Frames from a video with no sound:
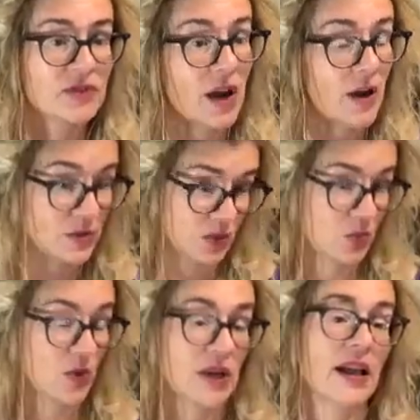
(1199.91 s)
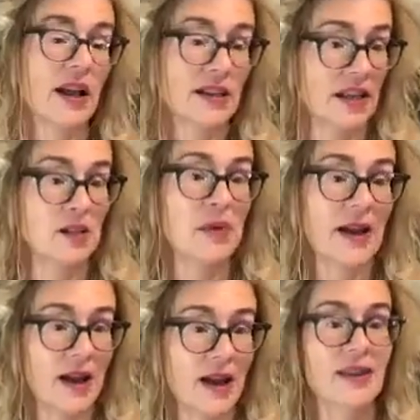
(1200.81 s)
Now I was working on getting
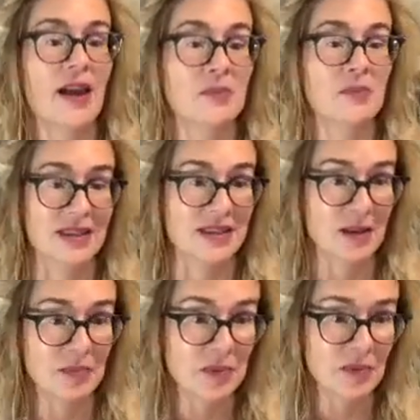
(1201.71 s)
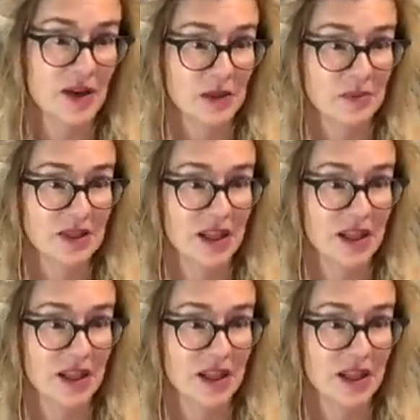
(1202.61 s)
my online business up and running, but